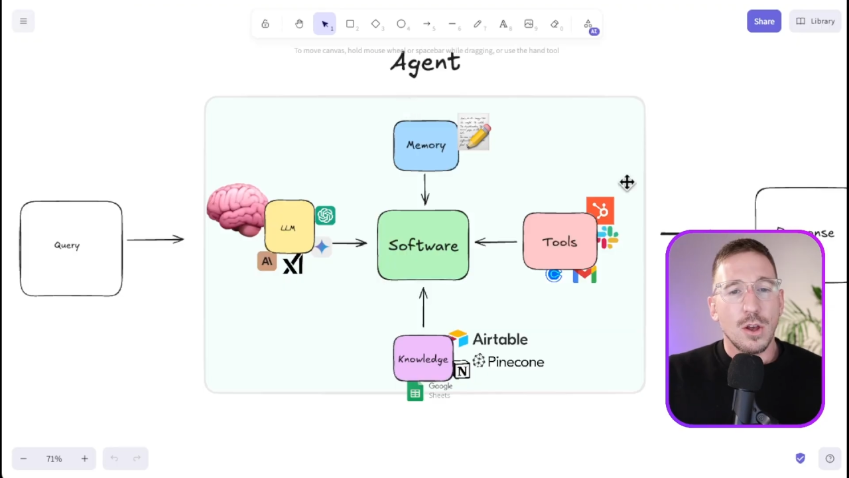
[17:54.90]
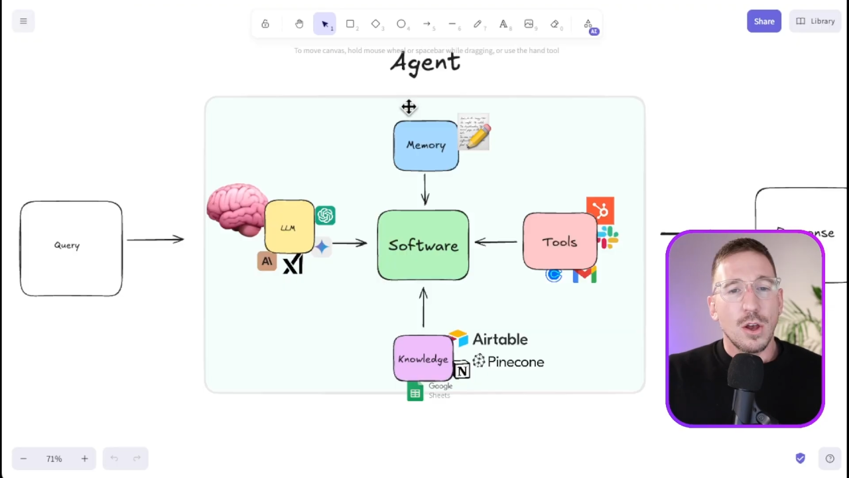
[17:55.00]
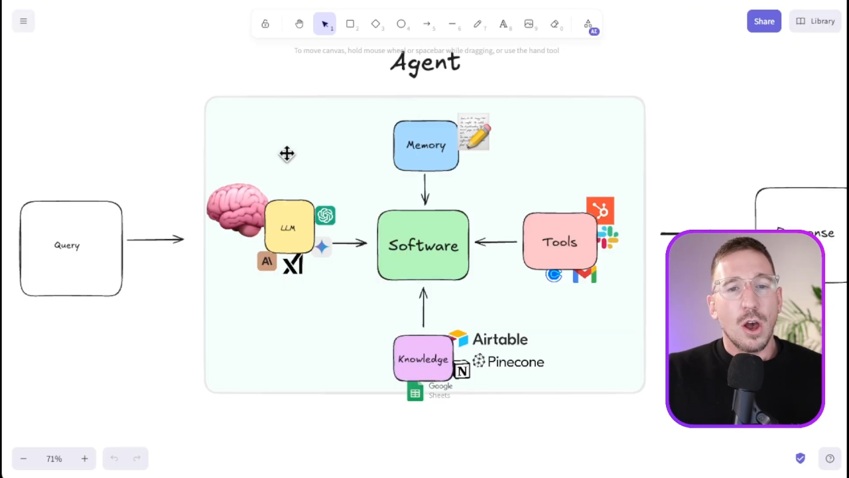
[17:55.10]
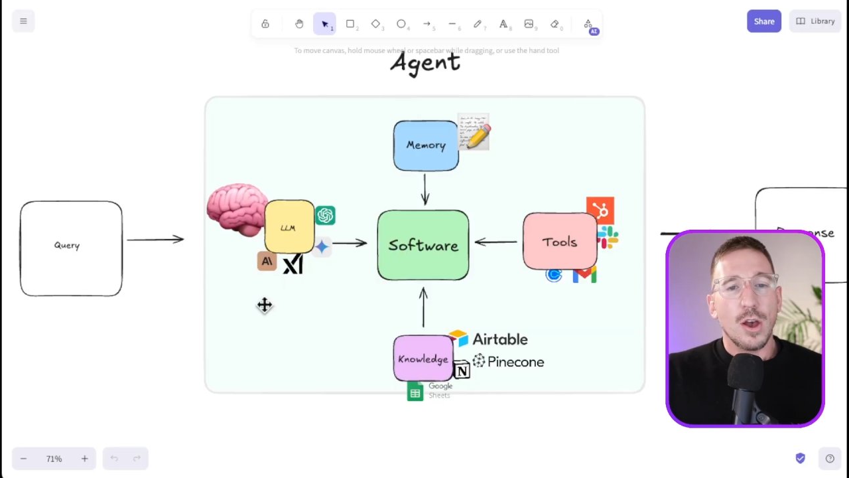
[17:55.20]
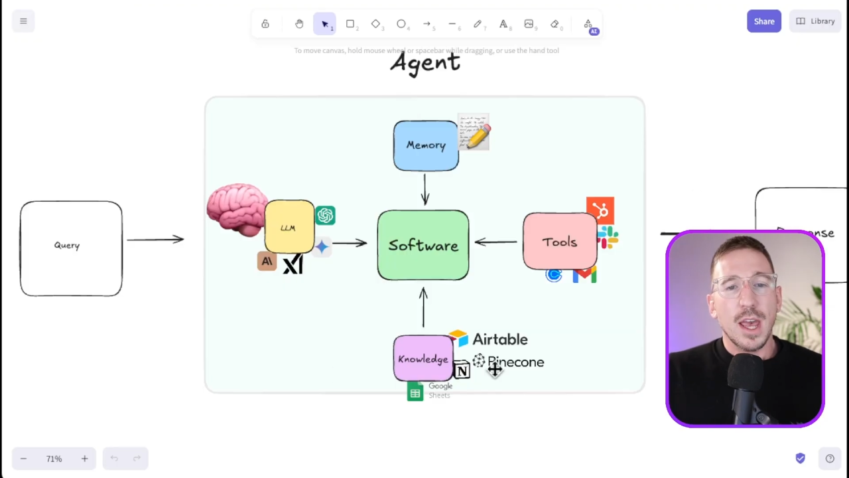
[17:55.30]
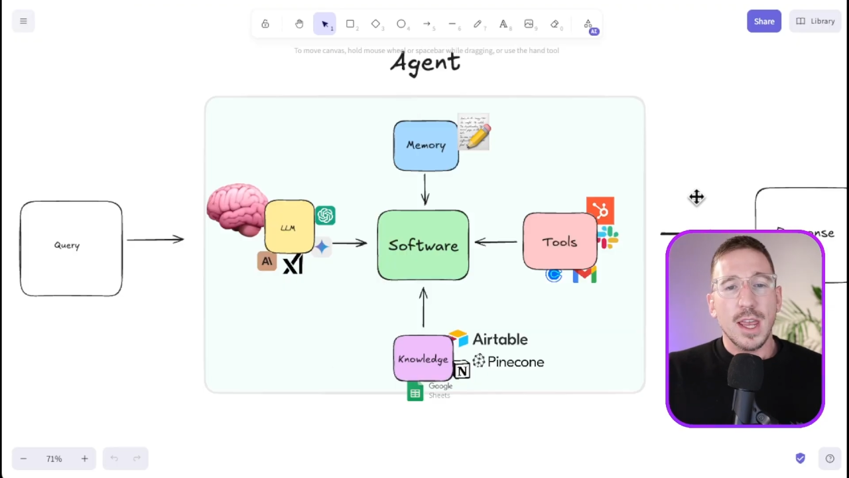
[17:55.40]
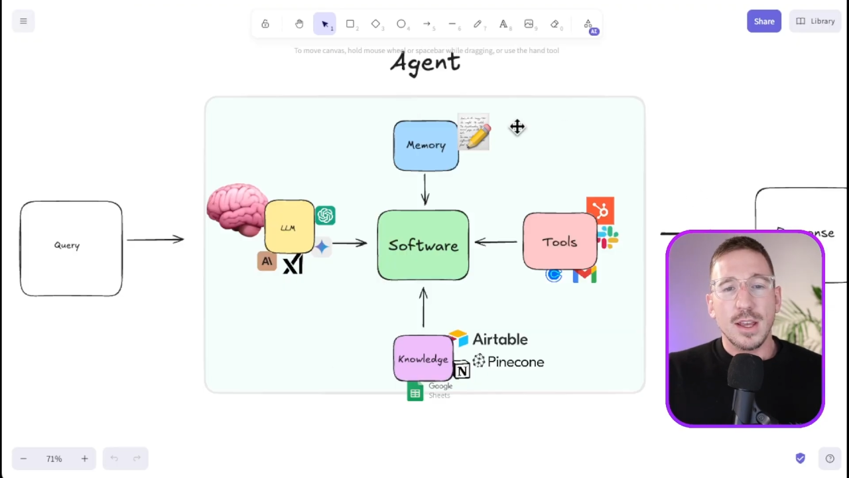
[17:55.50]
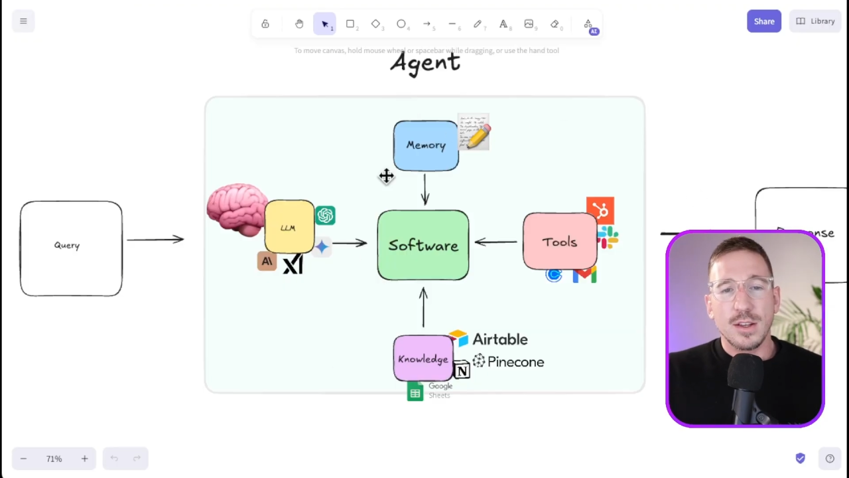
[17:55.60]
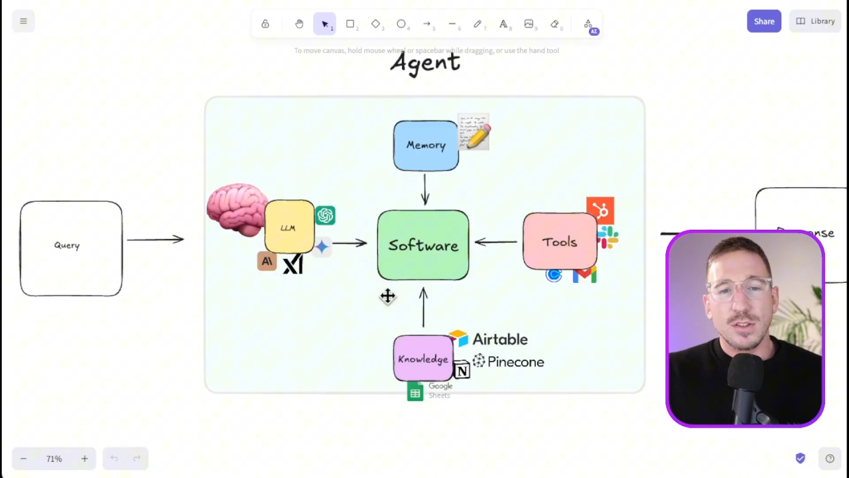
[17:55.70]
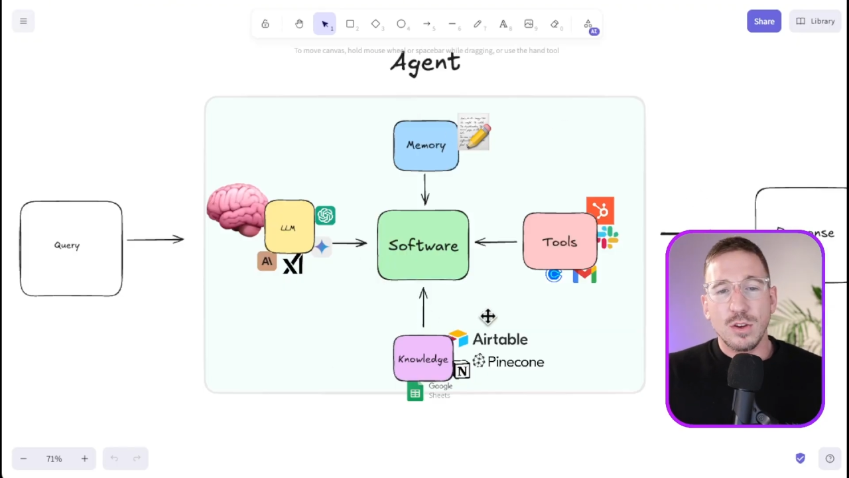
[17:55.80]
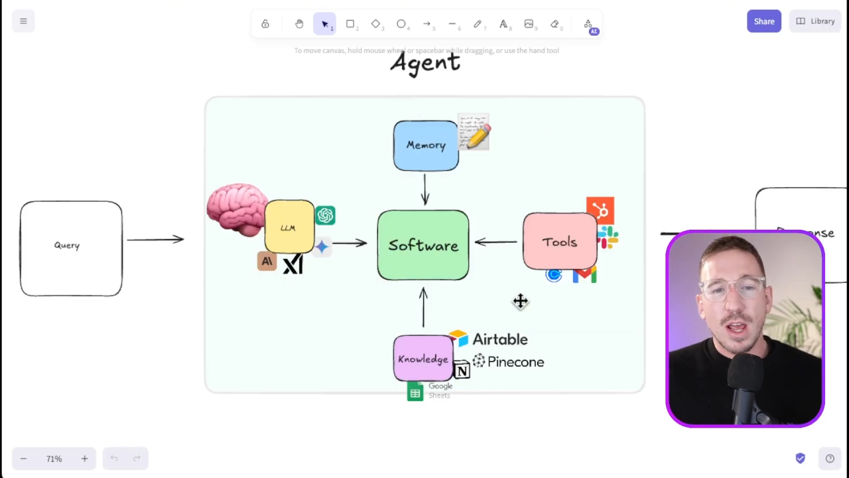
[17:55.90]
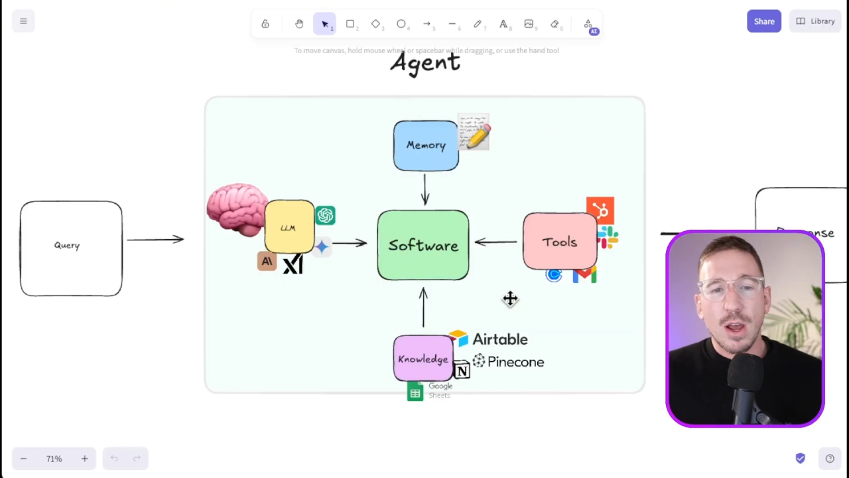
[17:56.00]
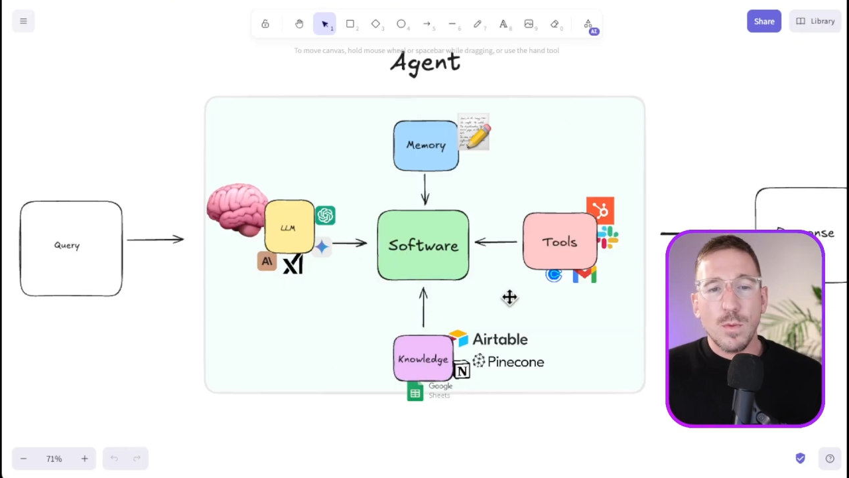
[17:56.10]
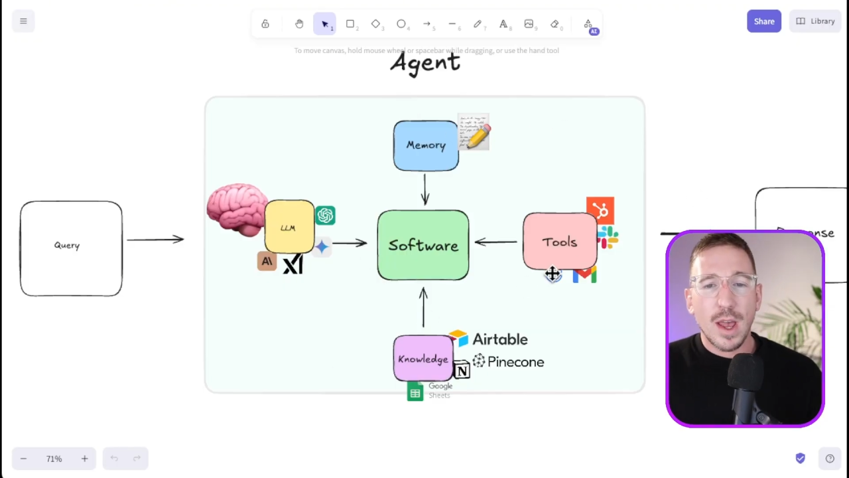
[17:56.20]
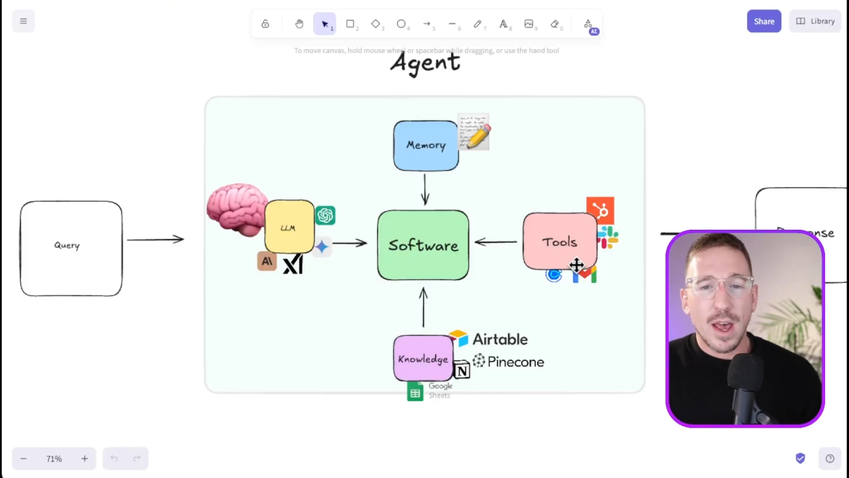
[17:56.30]
Okay, so now
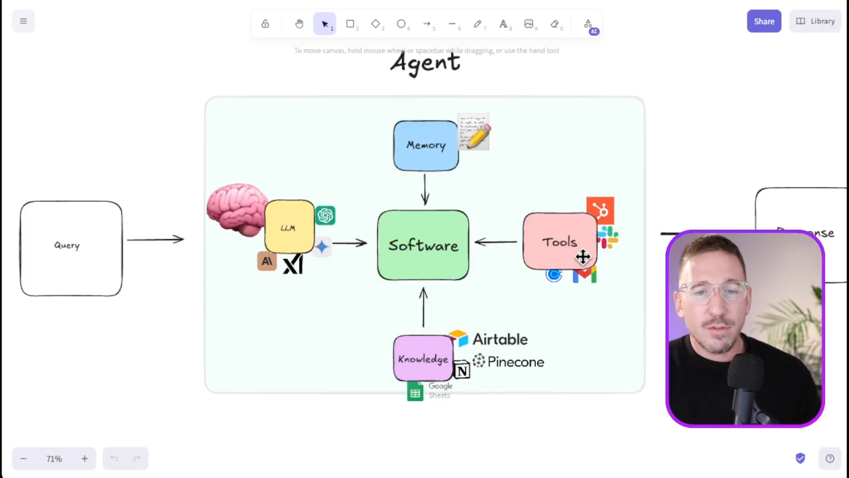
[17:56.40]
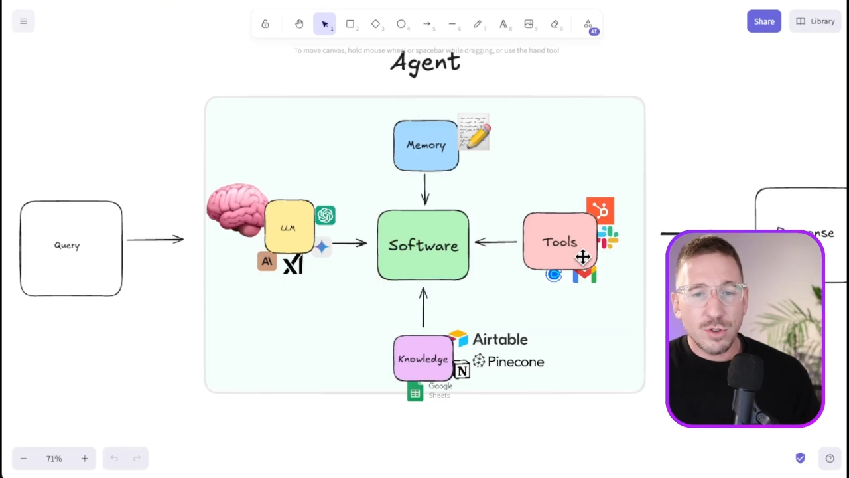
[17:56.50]
we have